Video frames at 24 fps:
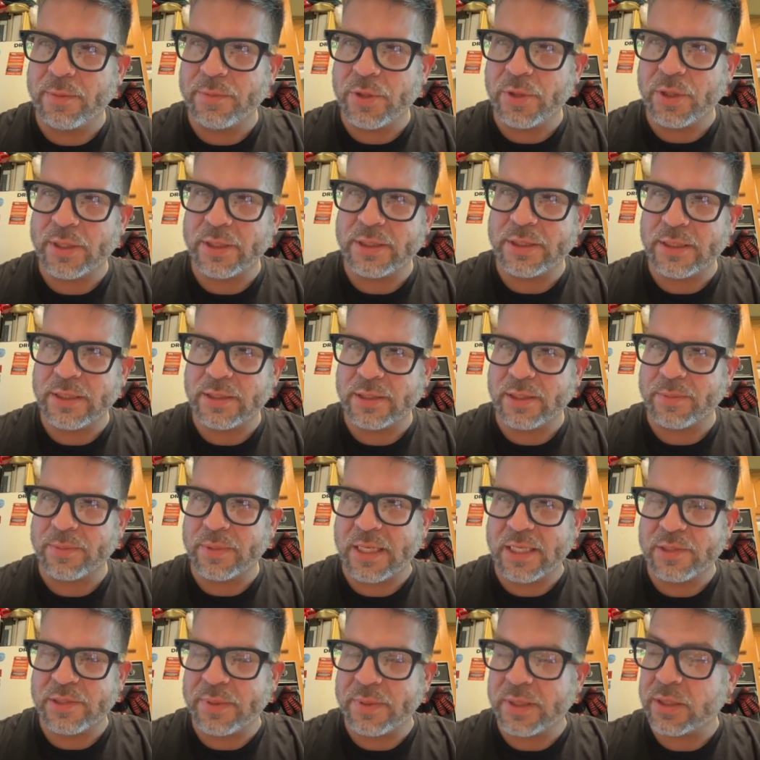You could see some
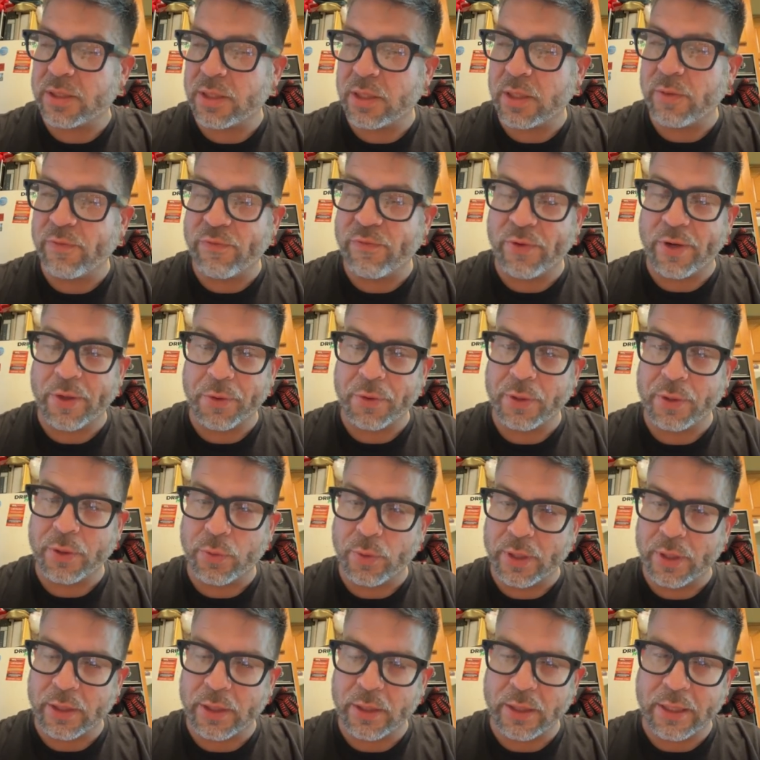guys picked it up fairly
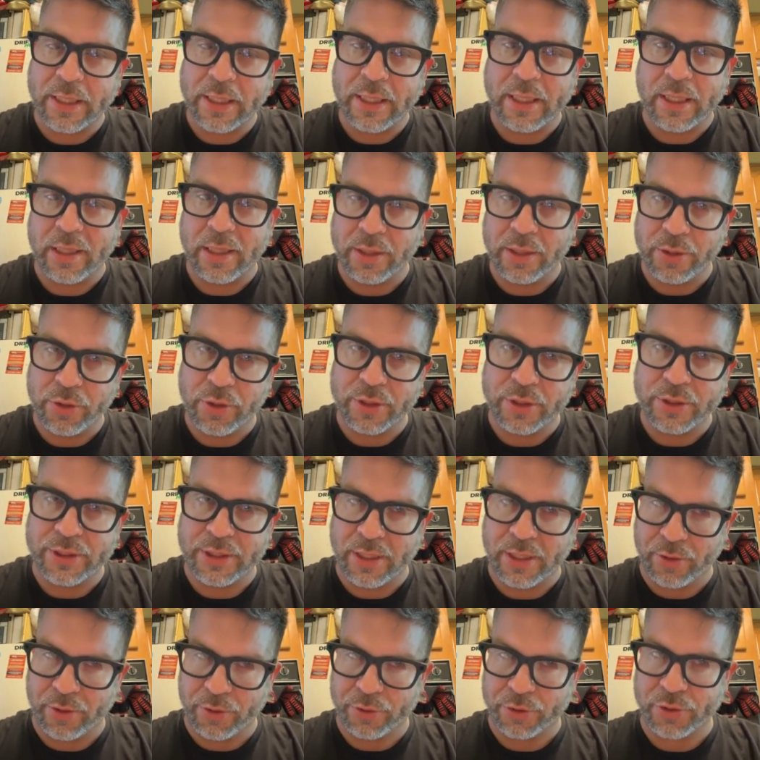quickly, and you could
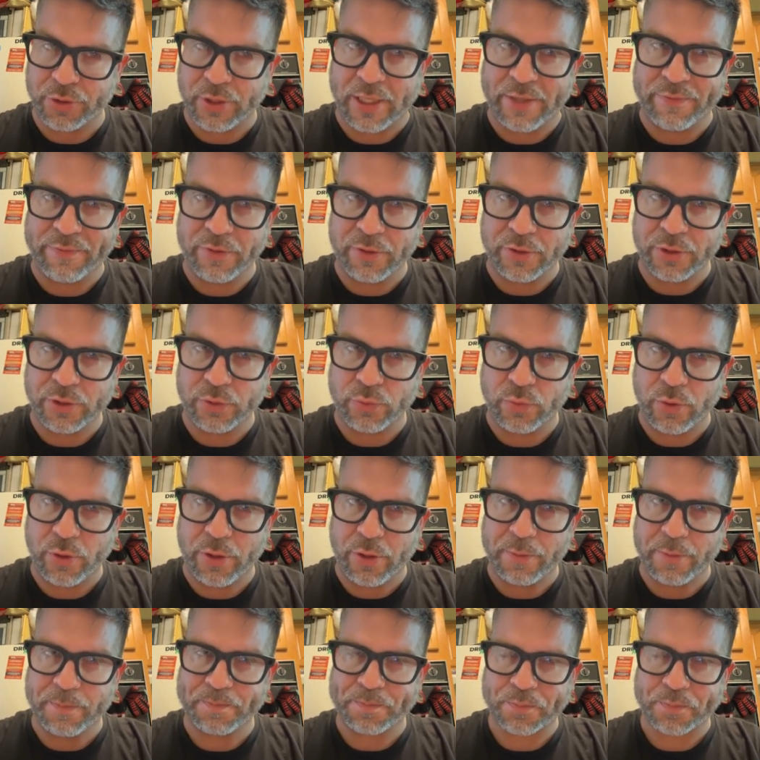see other drivers
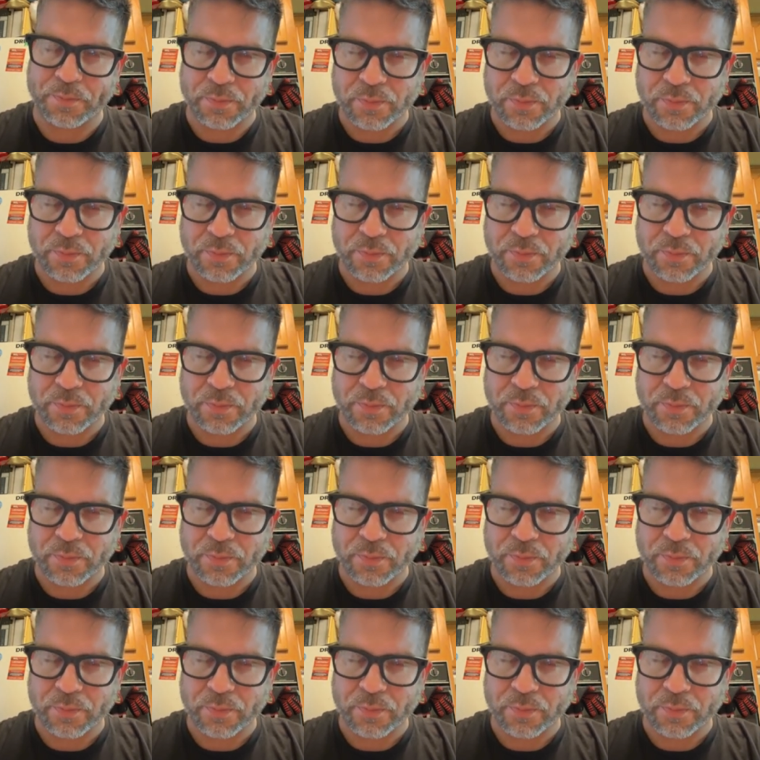were